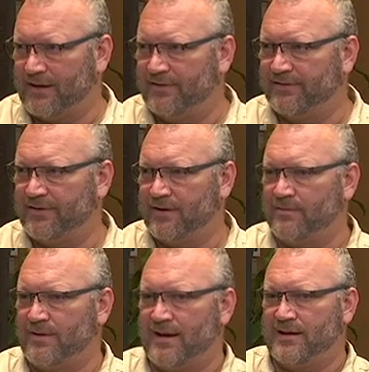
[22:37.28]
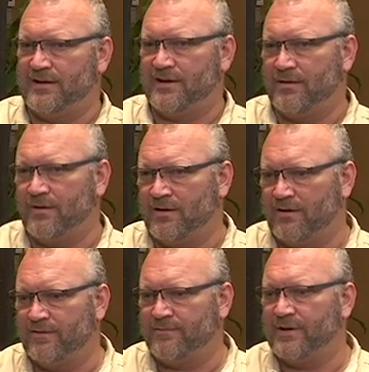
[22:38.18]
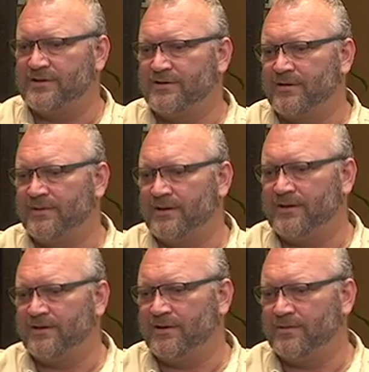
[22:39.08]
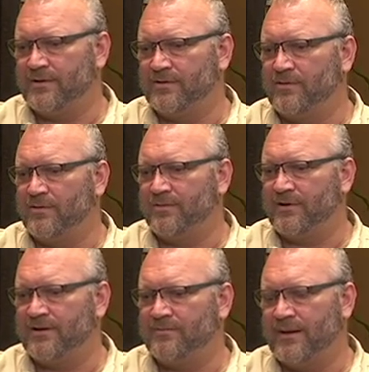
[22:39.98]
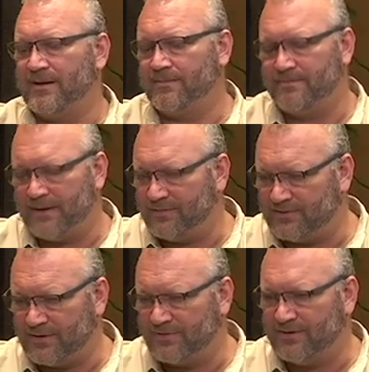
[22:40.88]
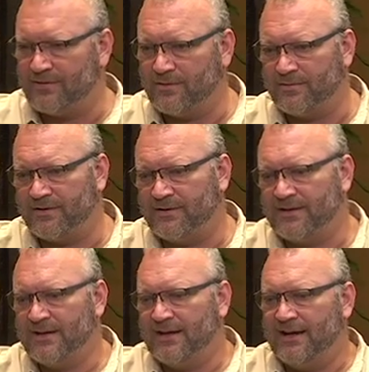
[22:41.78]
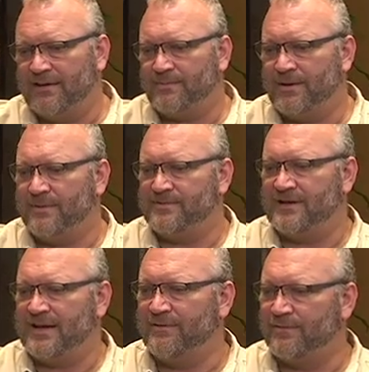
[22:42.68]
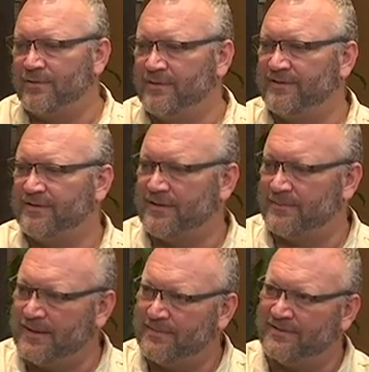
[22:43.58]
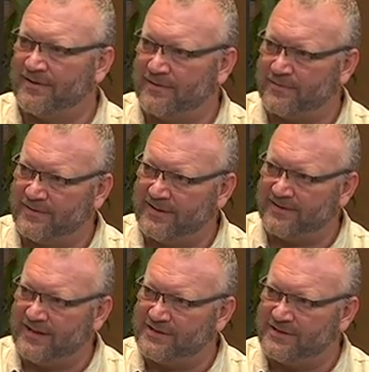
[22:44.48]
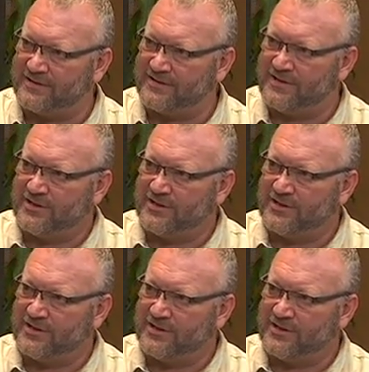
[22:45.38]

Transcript: and so, you know, a lot of my job in the world of corporate, and many people's jobs in corporate, is being able to influence other people inside the organisation